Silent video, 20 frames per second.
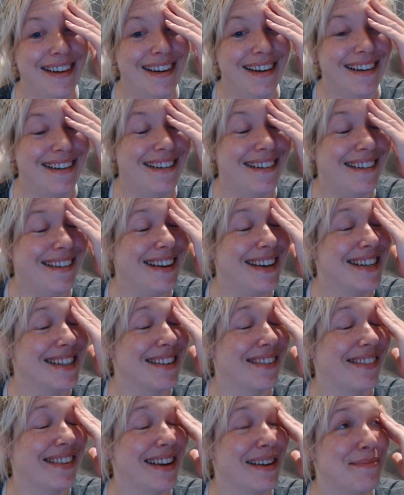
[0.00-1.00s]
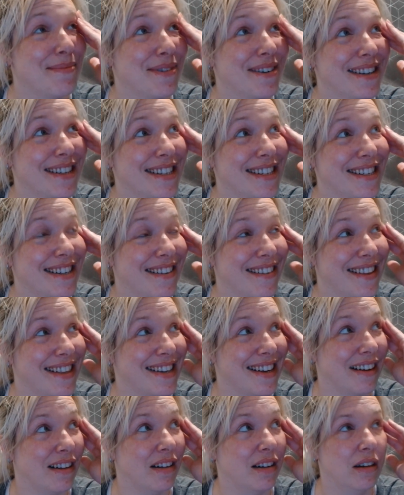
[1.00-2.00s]
Or at least a few points during the
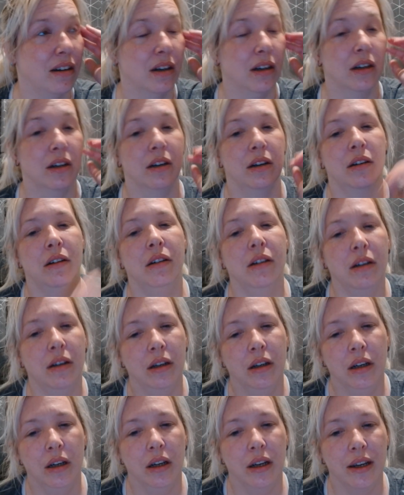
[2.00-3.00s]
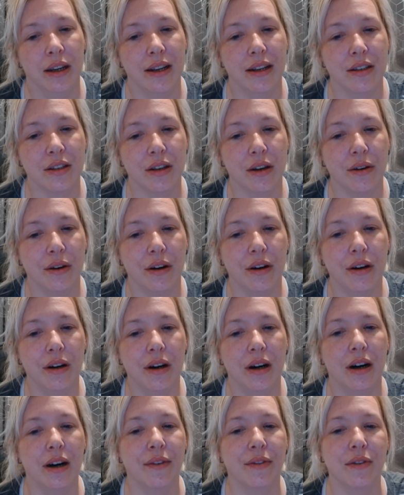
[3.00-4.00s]
day, like, oh, it's so
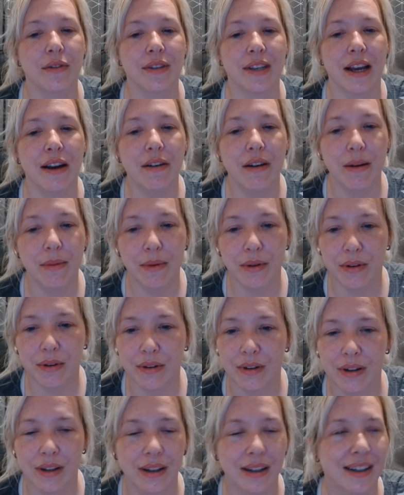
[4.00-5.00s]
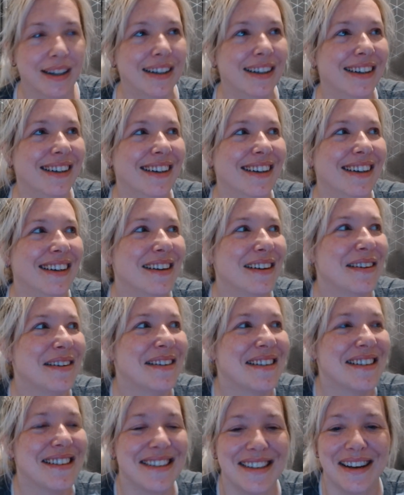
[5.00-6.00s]
hot, I feel terrible.
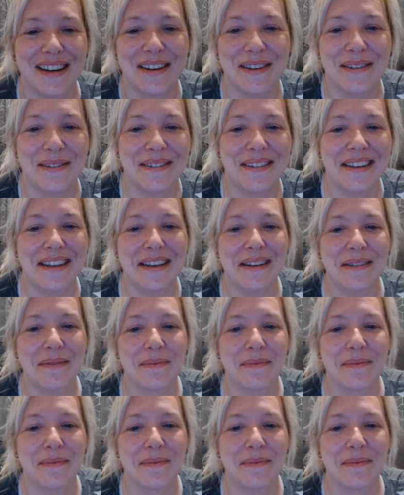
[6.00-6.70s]
So, yeah.